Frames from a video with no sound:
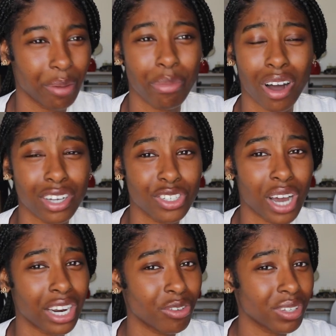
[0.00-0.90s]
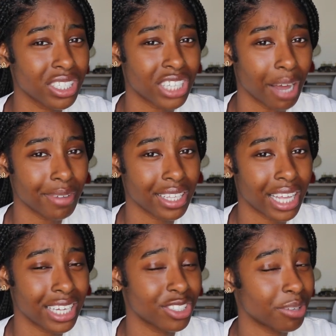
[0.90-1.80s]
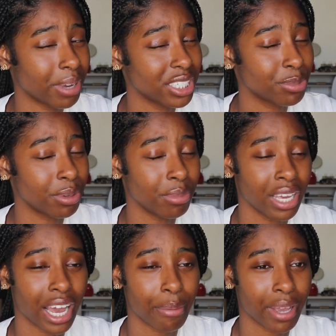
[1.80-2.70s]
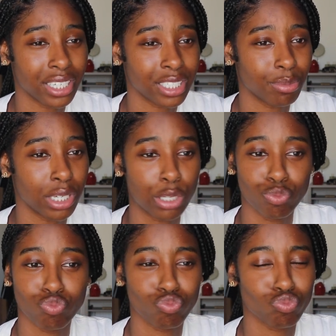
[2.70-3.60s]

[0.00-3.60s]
But also I don't really shop like that, so it may just be me. I may just be